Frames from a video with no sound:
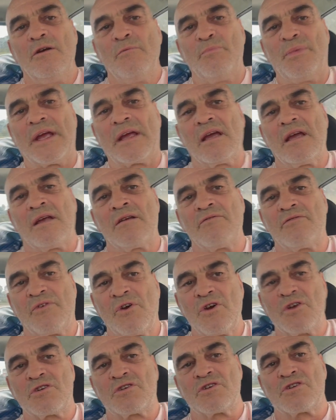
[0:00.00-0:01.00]
bigger
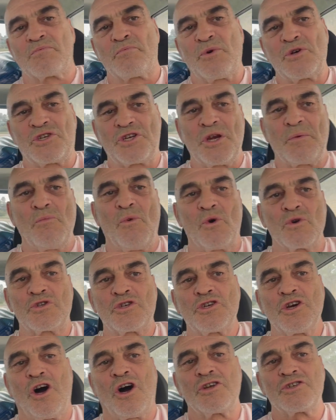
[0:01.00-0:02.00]
inverters pushing more
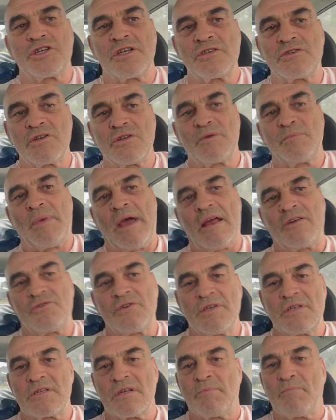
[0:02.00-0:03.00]
charge into the
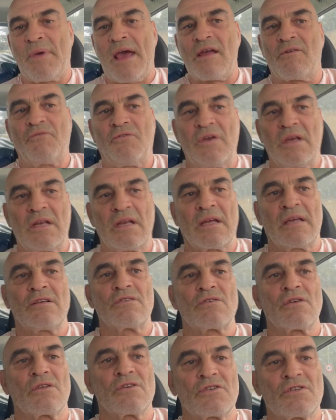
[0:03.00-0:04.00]
batteries and backfeeding
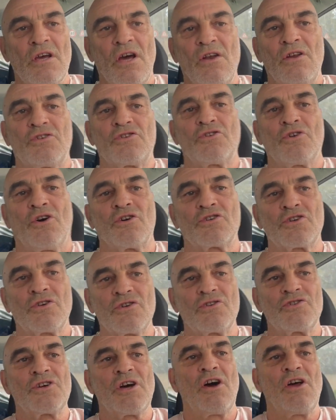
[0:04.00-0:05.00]
into the solar charge
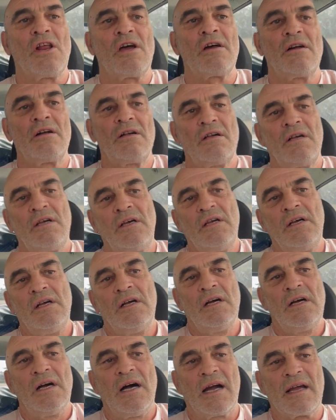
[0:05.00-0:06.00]
controller.
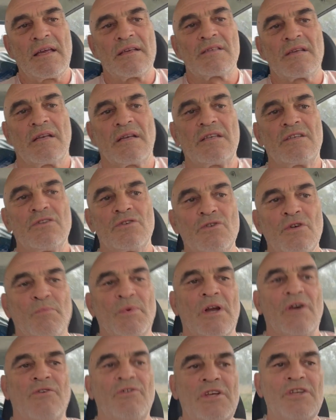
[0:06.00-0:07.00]
I guess I need to do a
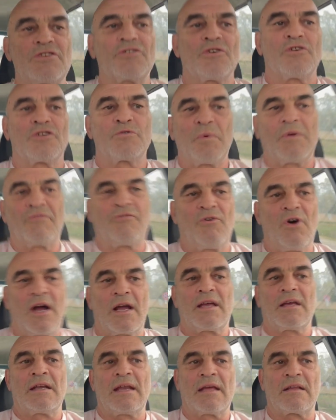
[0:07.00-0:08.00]
bit of research before I
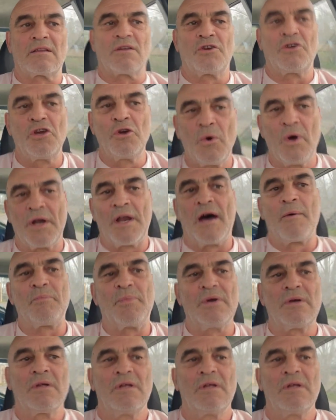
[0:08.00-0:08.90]
connect the new one up.